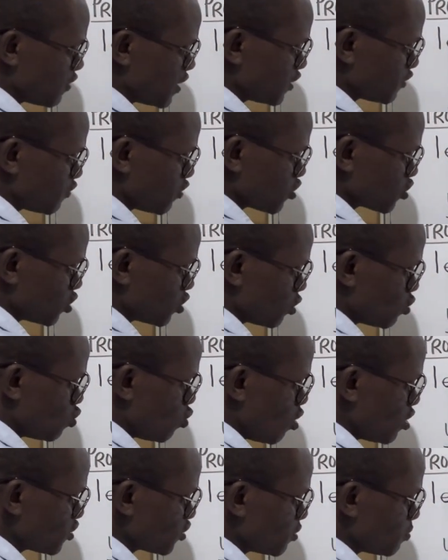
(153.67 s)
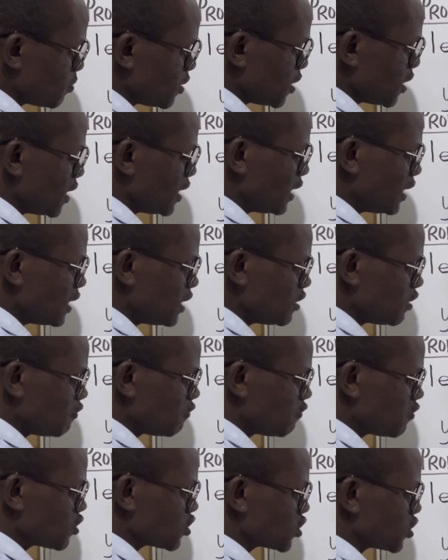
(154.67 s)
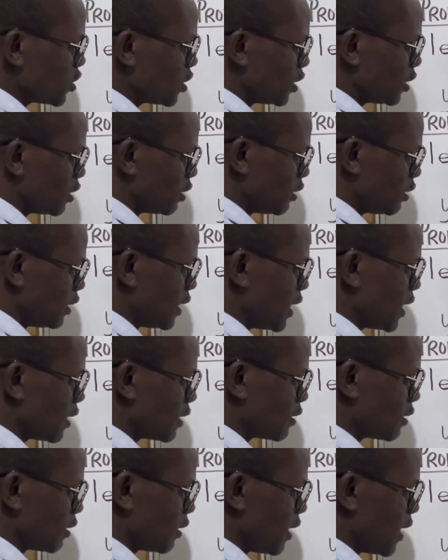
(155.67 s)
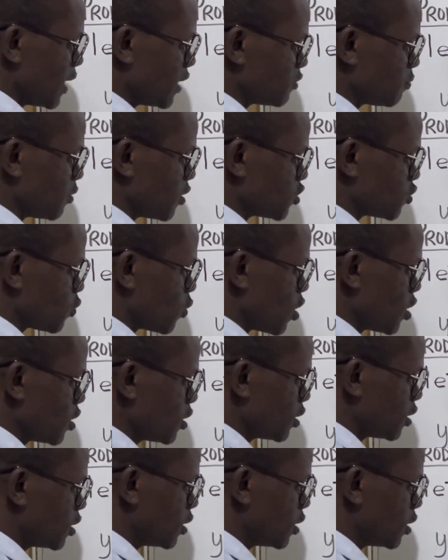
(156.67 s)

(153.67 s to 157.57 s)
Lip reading: first function could also be a linear function like x plus 1